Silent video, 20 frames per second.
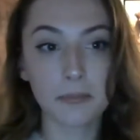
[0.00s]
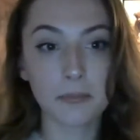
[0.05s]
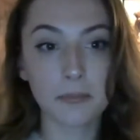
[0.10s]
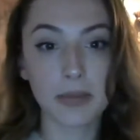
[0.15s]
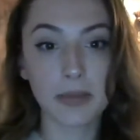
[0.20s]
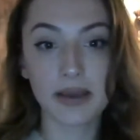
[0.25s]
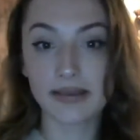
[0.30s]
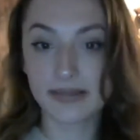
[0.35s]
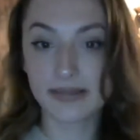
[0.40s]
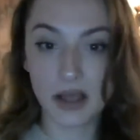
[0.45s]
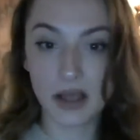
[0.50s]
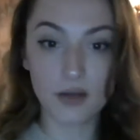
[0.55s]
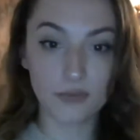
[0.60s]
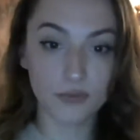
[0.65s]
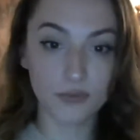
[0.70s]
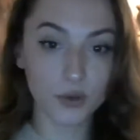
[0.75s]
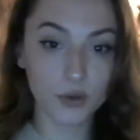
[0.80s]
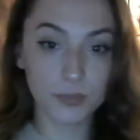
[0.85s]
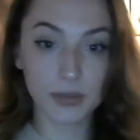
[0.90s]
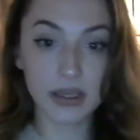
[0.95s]
myself
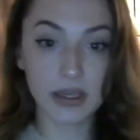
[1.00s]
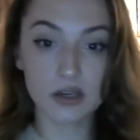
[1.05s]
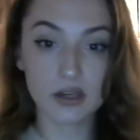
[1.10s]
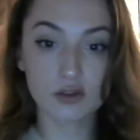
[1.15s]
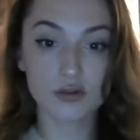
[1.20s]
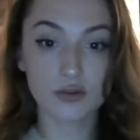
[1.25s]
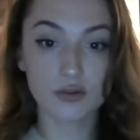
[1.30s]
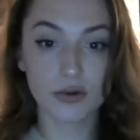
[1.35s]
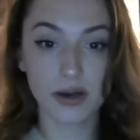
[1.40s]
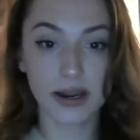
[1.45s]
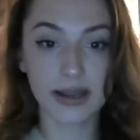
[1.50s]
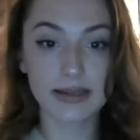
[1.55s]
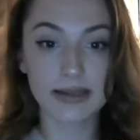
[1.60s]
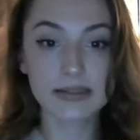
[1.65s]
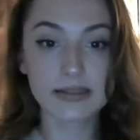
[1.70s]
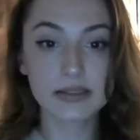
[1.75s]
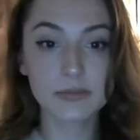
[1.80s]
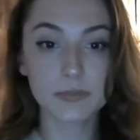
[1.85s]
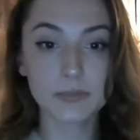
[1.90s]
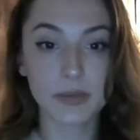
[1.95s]
for being trans,